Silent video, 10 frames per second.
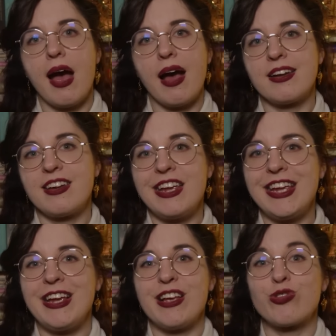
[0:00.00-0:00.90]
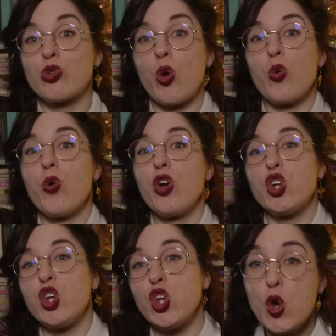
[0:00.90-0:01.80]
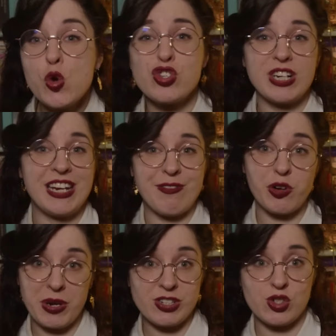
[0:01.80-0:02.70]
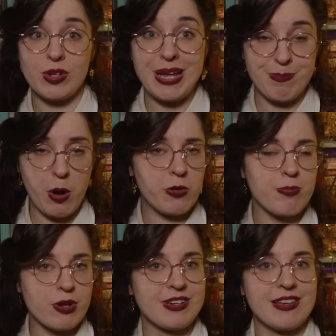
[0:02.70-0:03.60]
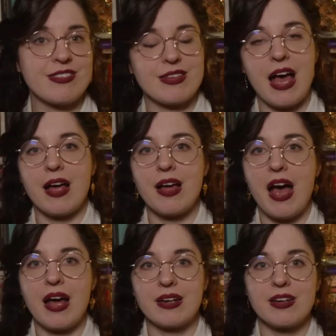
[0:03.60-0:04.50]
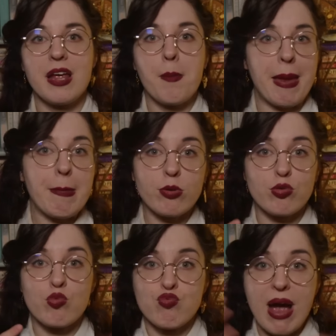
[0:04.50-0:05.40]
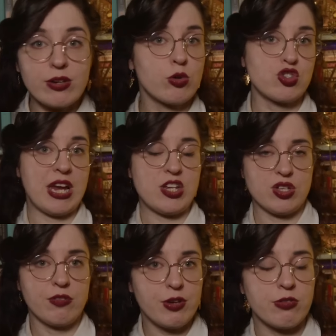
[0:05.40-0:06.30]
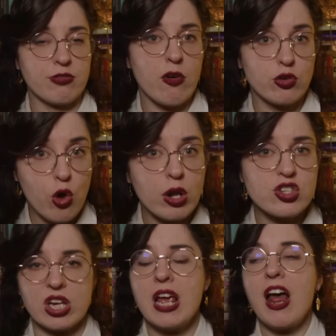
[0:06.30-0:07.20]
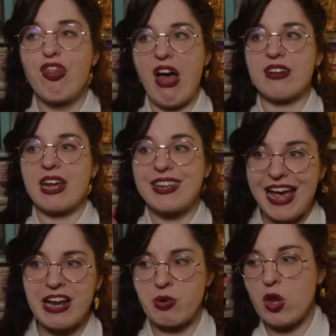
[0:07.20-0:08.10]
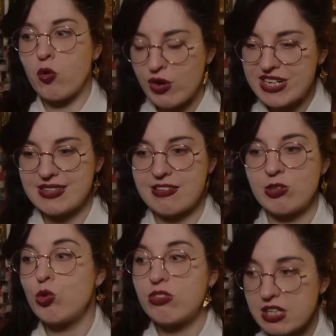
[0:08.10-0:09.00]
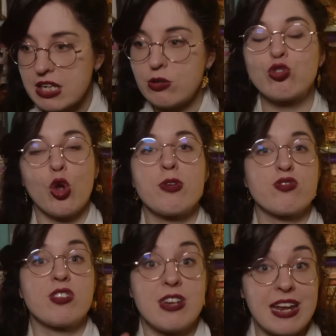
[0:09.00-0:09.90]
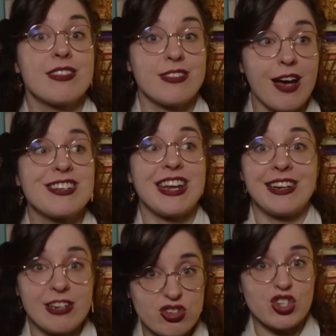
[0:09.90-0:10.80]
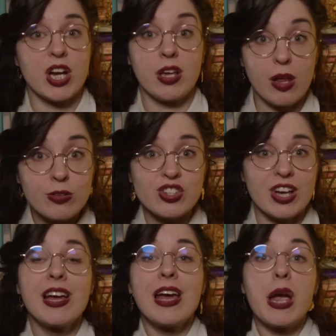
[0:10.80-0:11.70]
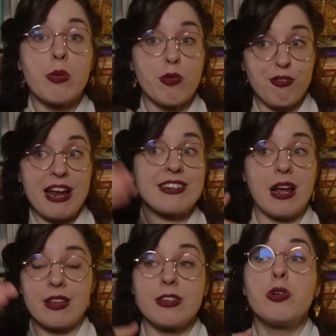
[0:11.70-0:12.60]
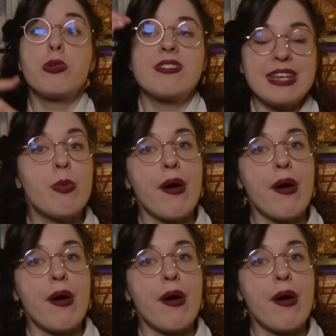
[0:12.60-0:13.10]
And he is so hugely influential in postmodernists uh, and people's radical change in the views of ontology that, again, when you're reading this, you see so much of today's society and literature and culture reflect. You can see